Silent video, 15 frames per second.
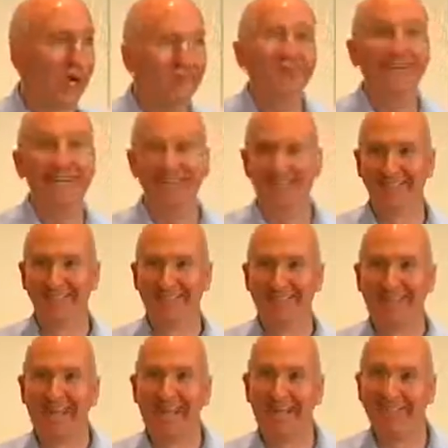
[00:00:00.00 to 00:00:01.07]
updating it
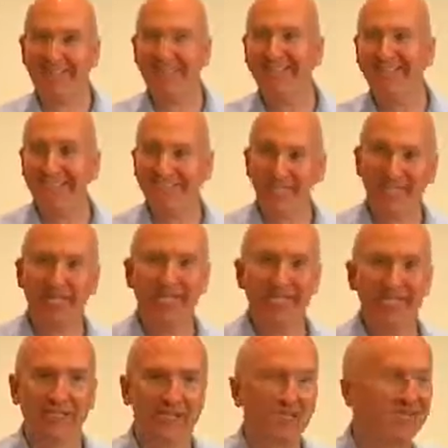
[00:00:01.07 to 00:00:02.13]
as things
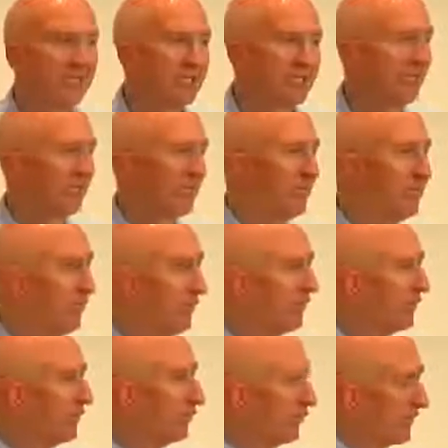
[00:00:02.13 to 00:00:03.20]
change. So the
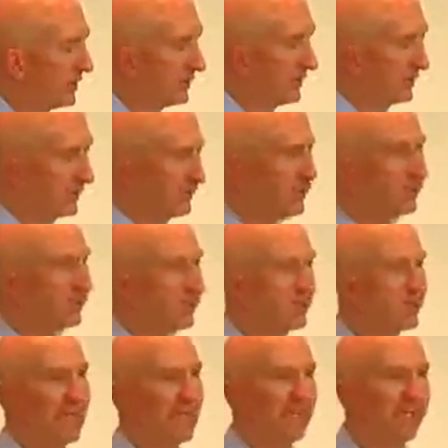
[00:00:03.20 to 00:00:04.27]
minute you print it,
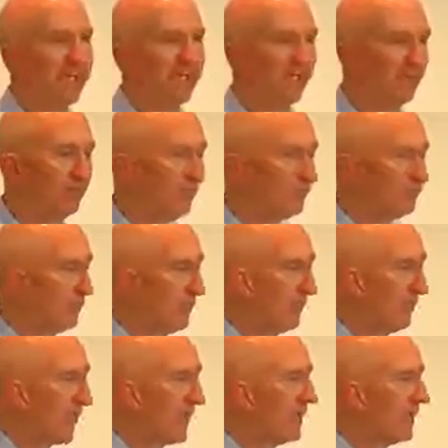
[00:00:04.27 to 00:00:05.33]
it's out of date.
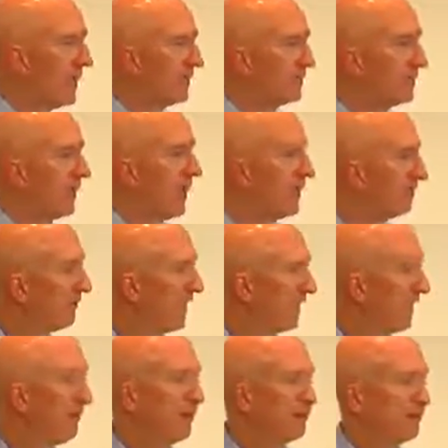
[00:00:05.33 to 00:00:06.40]
And so I'd
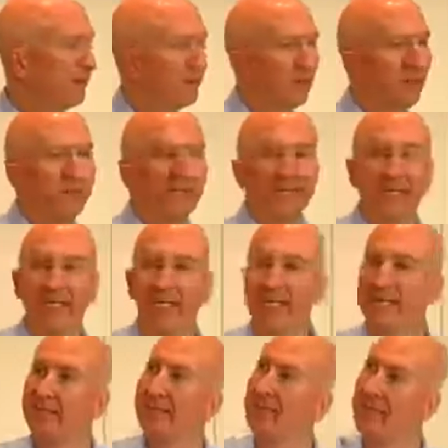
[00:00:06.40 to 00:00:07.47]
rather them store the
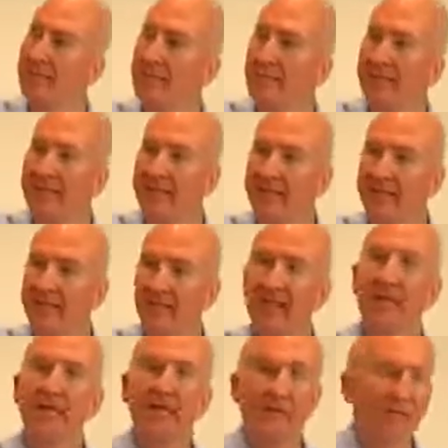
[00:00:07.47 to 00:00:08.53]
links than to come to
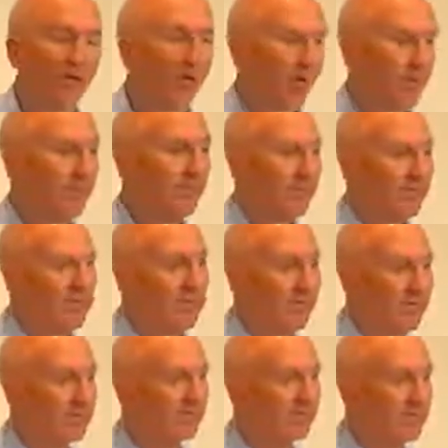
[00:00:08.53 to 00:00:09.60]
here and to open the
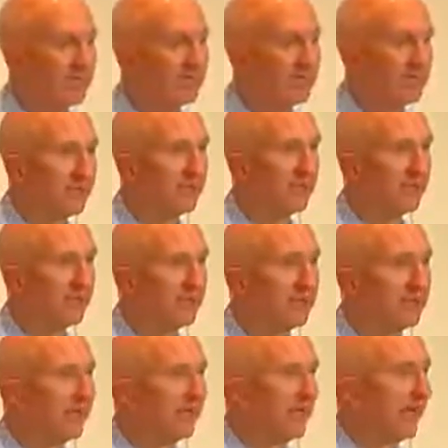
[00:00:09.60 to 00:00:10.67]
document to see it,
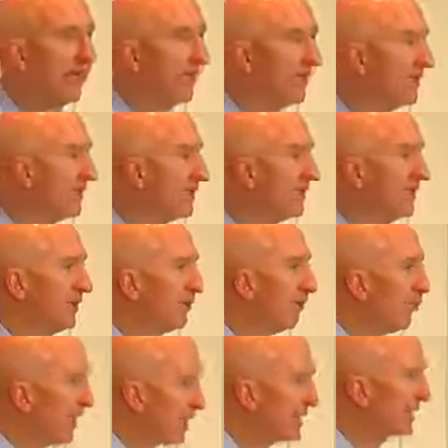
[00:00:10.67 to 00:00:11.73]
to see
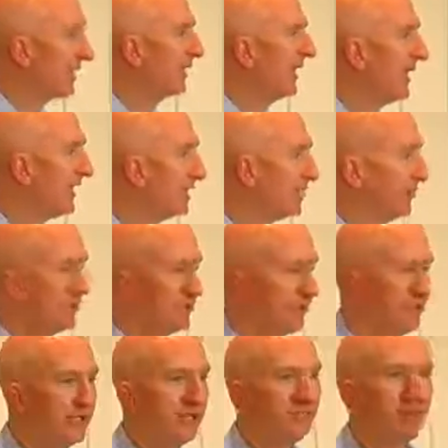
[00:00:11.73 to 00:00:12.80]
what's the latest
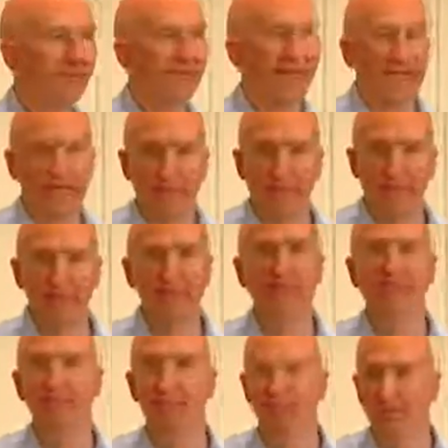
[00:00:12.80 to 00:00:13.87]
procedure on address
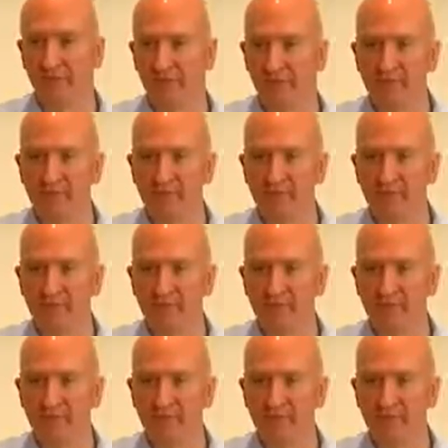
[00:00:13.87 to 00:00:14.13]
changes or